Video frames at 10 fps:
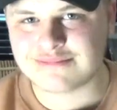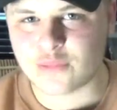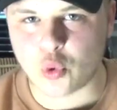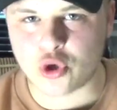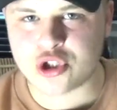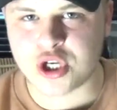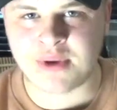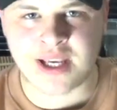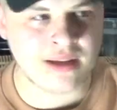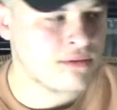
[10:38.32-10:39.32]
What do you
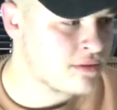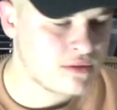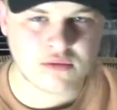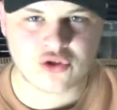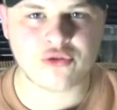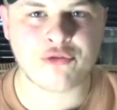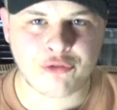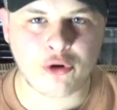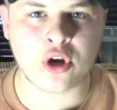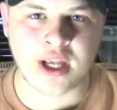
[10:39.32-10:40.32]
mean? Just
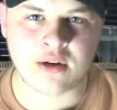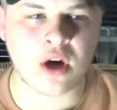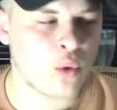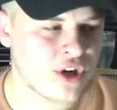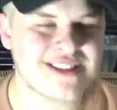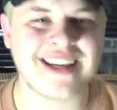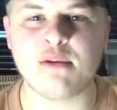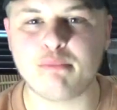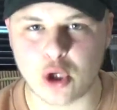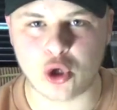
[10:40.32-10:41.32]
fucking, I want to see
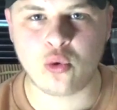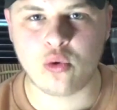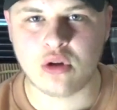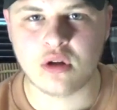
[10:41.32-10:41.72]
it blue.